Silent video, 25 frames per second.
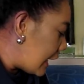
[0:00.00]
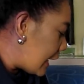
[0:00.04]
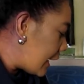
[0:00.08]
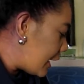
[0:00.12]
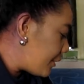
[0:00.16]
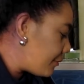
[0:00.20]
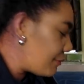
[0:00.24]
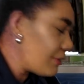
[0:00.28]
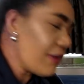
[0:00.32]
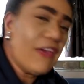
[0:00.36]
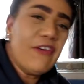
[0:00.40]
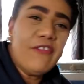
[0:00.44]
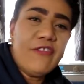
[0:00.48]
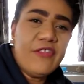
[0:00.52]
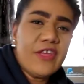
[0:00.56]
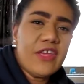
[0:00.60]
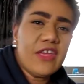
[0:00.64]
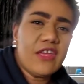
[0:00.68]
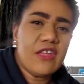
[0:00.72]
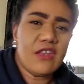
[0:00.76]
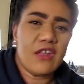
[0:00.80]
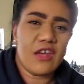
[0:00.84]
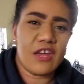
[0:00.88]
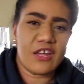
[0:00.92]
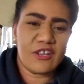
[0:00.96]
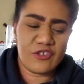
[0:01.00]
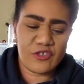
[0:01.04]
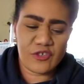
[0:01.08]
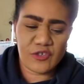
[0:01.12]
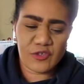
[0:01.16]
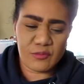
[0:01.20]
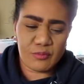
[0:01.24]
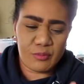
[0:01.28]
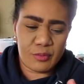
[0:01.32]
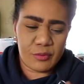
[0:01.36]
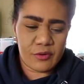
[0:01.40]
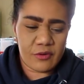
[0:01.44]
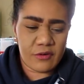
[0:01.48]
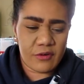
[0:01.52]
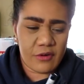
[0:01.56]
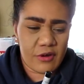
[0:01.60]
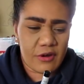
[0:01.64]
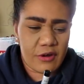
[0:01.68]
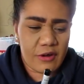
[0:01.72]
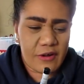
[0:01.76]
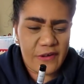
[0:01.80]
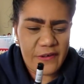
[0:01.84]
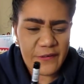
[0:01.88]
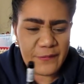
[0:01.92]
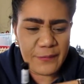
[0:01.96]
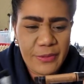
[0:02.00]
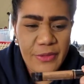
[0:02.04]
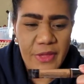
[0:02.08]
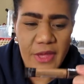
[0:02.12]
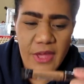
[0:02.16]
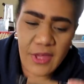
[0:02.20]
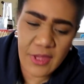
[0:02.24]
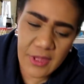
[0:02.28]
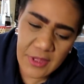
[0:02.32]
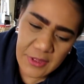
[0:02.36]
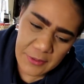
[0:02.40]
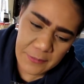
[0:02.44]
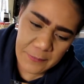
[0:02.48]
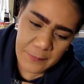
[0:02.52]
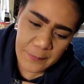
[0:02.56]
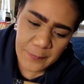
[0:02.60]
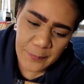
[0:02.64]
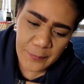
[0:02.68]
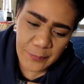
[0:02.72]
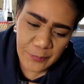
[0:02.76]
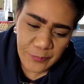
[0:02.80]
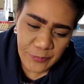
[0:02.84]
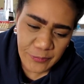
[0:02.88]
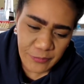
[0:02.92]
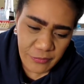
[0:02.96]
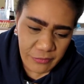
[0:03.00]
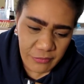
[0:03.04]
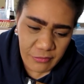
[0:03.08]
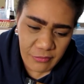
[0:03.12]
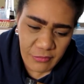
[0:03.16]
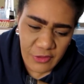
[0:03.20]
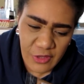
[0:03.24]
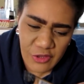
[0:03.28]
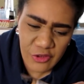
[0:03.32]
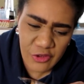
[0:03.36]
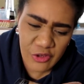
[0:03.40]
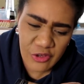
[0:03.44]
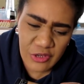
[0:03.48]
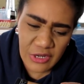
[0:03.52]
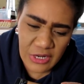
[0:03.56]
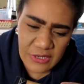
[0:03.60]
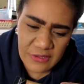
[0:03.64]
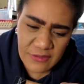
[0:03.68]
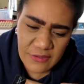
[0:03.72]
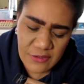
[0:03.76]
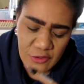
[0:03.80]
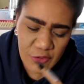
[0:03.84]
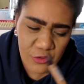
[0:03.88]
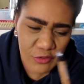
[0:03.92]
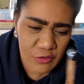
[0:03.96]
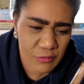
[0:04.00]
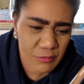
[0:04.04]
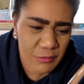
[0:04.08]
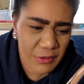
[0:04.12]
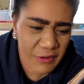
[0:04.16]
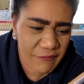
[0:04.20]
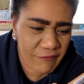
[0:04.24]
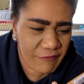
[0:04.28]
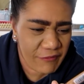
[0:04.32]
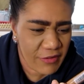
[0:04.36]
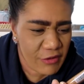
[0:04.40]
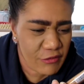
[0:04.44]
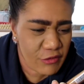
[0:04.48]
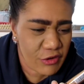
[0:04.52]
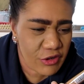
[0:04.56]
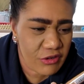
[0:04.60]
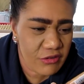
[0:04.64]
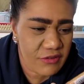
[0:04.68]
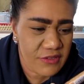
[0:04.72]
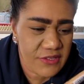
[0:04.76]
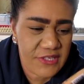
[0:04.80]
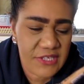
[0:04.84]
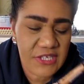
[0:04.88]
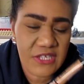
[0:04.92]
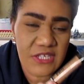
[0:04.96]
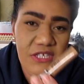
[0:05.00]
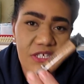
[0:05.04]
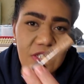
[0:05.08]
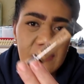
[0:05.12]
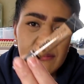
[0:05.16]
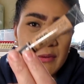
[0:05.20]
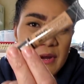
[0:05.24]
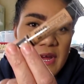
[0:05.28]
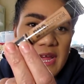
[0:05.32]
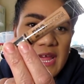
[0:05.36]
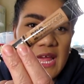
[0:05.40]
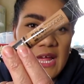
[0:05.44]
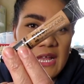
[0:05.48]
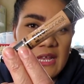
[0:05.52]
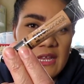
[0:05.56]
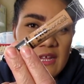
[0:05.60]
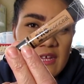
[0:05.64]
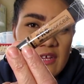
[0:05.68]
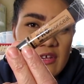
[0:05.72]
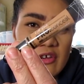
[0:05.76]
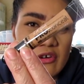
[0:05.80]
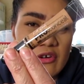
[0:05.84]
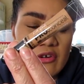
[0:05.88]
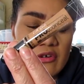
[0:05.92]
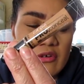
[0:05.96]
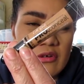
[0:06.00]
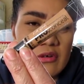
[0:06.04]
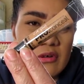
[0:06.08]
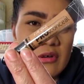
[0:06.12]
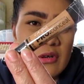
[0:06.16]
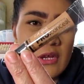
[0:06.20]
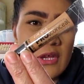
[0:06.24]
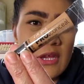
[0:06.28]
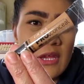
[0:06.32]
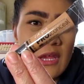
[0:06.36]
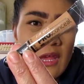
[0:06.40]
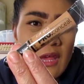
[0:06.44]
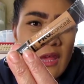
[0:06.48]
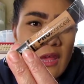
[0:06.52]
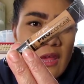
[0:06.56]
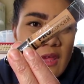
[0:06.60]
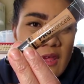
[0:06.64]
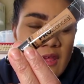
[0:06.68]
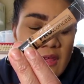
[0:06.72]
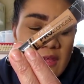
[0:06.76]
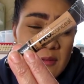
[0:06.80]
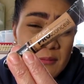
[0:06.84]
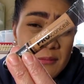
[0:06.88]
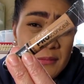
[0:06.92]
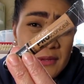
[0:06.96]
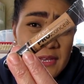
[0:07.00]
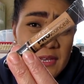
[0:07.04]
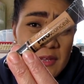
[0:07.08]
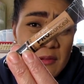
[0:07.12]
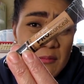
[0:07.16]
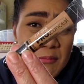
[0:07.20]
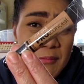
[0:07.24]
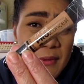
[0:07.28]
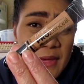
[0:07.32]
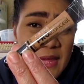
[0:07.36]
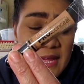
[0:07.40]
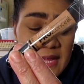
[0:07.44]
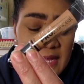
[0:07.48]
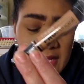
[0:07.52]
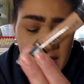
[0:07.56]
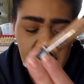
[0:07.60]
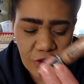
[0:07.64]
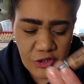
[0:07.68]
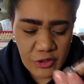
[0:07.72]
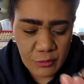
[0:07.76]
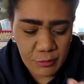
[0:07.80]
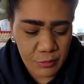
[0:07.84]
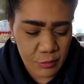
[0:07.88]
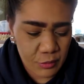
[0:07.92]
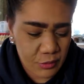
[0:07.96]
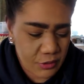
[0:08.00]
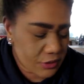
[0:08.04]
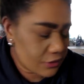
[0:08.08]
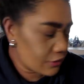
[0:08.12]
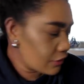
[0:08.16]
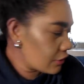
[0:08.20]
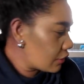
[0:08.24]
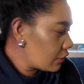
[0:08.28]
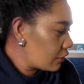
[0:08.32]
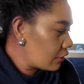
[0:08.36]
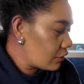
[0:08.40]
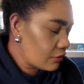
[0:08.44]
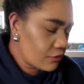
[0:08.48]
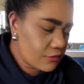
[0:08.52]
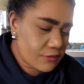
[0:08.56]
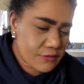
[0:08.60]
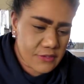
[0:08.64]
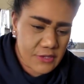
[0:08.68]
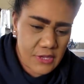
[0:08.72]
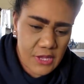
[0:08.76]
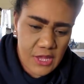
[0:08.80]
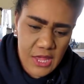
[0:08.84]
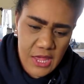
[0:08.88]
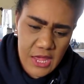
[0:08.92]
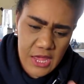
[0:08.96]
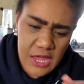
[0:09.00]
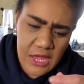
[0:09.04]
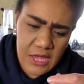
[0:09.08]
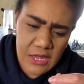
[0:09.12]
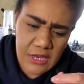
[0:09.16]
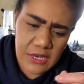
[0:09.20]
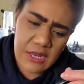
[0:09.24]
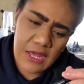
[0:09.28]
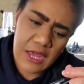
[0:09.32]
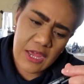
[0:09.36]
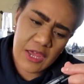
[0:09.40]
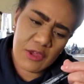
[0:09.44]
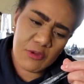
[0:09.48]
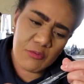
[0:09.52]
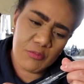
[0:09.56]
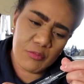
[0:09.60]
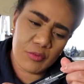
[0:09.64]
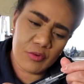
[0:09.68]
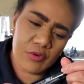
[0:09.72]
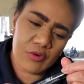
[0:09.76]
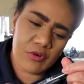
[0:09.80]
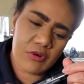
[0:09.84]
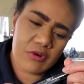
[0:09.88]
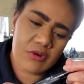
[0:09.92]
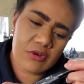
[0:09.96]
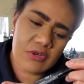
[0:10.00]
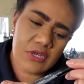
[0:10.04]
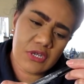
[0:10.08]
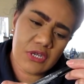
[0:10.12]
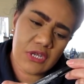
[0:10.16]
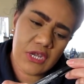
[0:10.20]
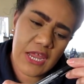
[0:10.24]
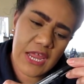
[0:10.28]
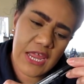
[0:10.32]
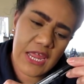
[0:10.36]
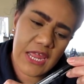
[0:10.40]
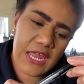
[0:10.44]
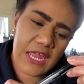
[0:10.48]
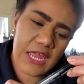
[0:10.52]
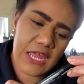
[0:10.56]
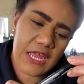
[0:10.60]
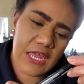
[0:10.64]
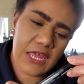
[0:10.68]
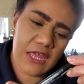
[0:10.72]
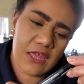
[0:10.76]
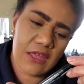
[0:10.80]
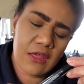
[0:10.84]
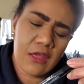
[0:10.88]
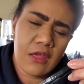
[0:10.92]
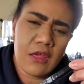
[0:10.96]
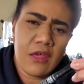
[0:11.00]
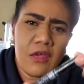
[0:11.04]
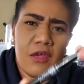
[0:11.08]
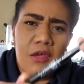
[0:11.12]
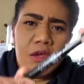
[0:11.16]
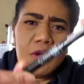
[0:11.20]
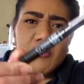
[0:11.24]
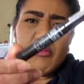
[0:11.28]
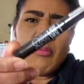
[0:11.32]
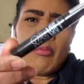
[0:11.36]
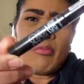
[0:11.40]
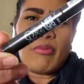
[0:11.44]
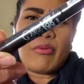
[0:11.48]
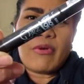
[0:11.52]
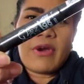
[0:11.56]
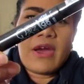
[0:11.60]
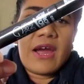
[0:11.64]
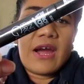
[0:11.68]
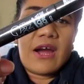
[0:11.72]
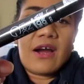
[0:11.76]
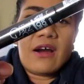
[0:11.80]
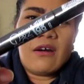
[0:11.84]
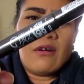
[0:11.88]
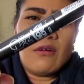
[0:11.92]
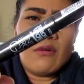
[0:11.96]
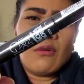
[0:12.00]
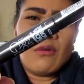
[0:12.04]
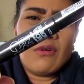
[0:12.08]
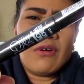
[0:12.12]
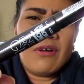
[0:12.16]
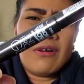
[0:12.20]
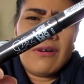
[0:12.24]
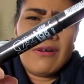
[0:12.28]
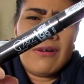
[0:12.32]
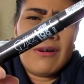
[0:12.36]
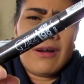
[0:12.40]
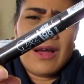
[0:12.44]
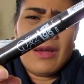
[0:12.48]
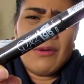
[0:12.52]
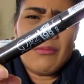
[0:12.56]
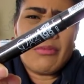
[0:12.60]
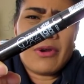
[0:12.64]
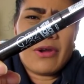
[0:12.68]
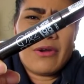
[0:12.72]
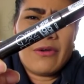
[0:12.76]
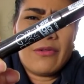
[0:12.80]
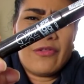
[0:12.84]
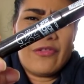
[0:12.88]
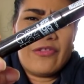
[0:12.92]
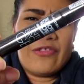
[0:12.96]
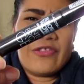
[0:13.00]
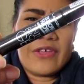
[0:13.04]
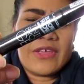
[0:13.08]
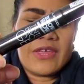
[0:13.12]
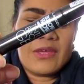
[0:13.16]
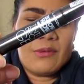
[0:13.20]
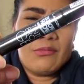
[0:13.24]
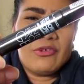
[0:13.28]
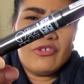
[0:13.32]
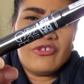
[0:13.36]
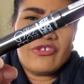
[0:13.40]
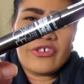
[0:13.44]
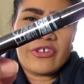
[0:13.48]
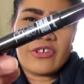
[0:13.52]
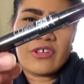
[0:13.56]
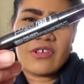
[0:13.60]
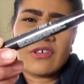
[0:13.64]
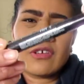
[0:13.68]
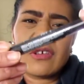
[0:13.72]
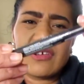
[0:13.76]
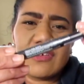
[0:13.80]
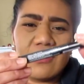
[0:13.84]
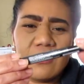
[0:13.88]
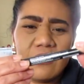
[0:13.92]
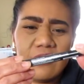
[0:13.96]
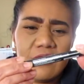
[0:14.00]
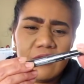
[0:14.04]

Um, and then I just bought, um, you guys know, my favorite concealer by La Girl in medium beige. I bought one of those. And I bought a brow, eyebrow thingy-majig.